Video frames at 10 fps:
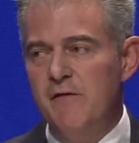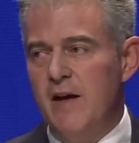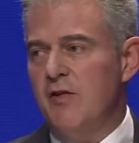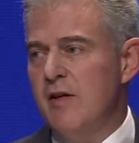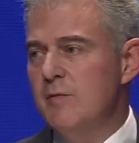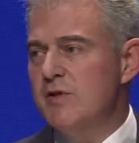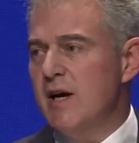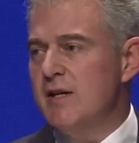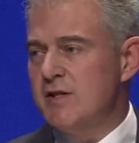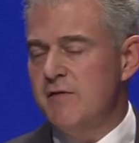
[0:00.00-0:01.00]
victims
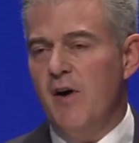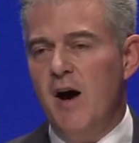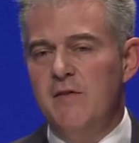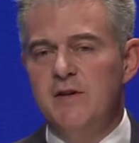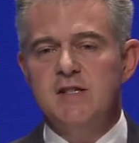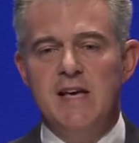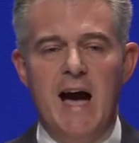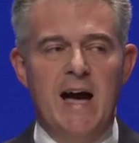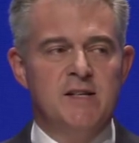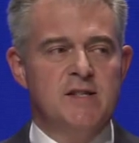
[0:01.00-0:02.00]
and survivors the
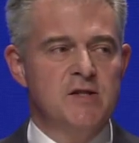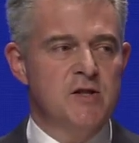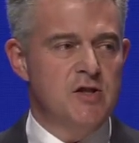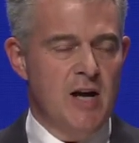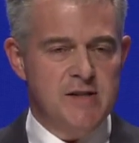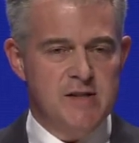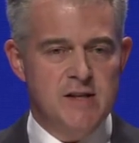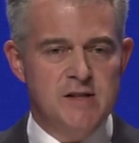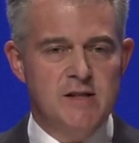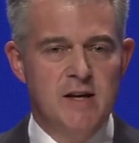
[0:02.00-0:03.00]
access to
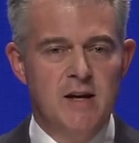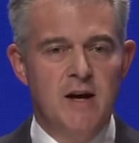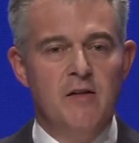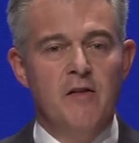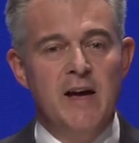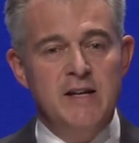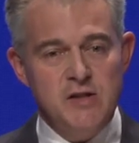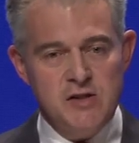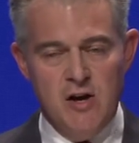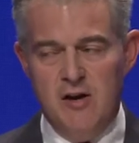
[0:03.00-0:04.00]
justice that they
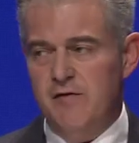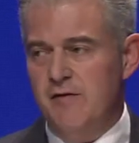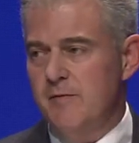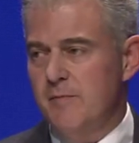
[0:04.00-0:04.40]
deserve.